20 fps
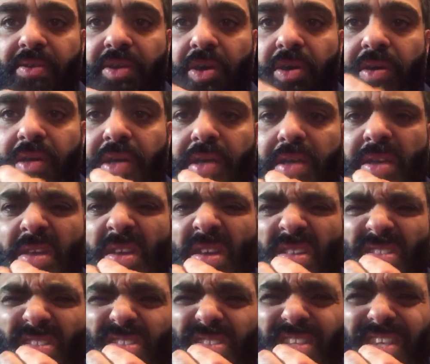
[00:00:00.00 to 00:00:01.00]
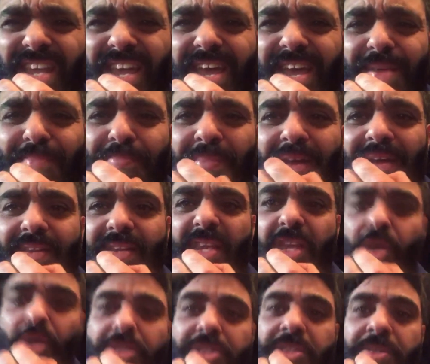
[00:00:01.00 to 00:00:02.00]
Conor, nah, man,
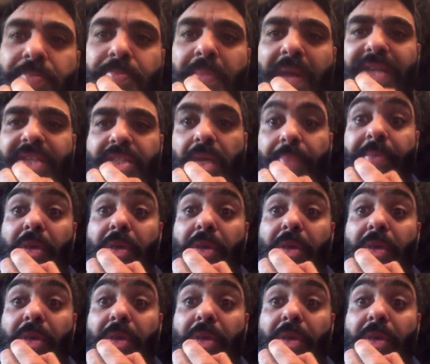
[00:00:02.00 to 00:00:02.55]
he got smashed up.